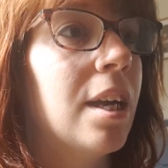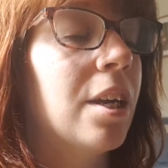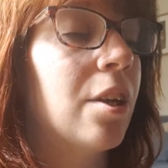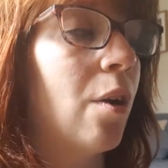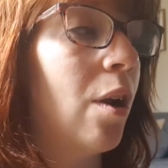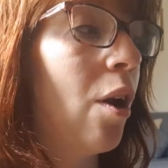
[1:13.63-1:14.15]

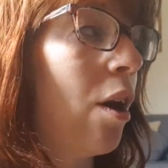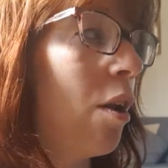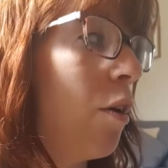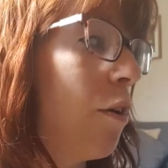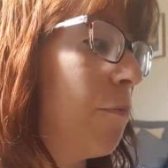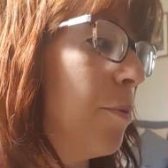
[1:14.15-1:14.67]
a
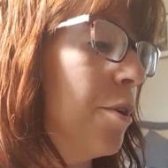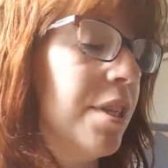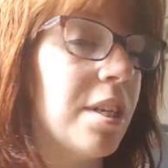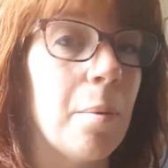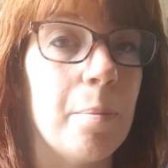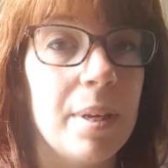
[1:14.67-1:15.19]
lot of beauty
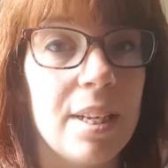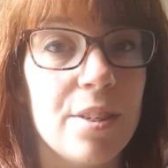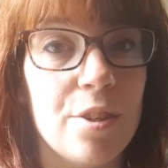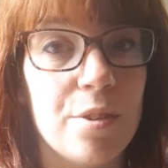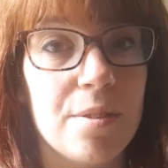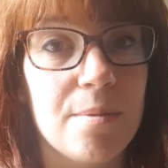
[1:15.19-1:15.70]
companies
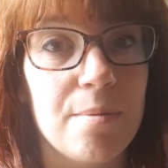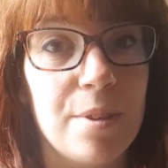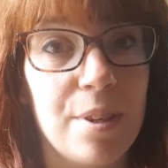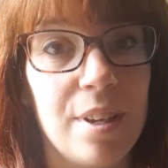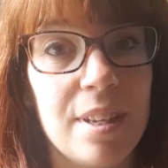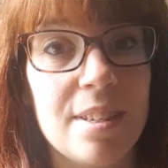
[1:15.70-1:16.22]
use
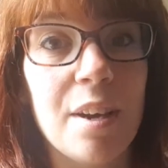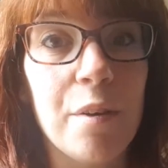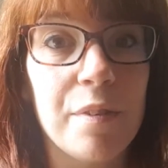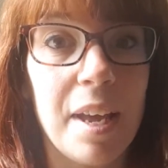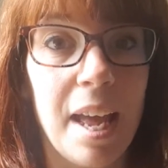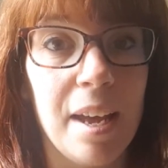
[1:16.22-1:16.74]

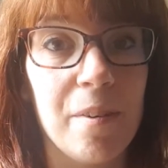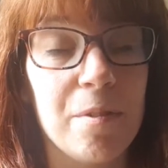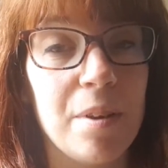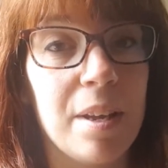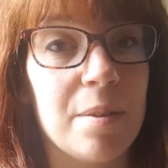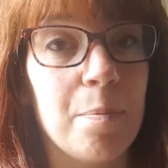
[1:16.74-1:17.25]
self-care
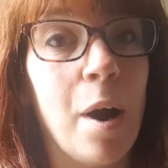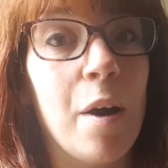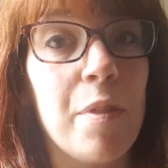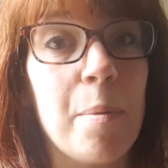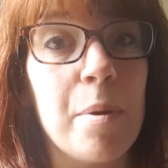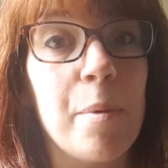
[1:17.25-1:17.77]
as part of
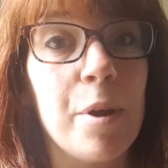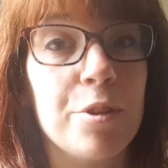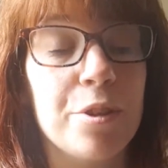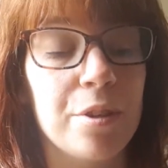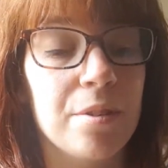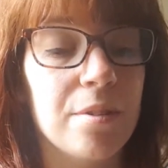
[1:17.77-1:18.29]
the
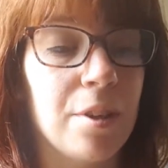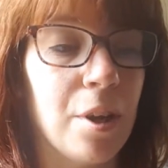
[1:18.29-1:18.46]
promotion.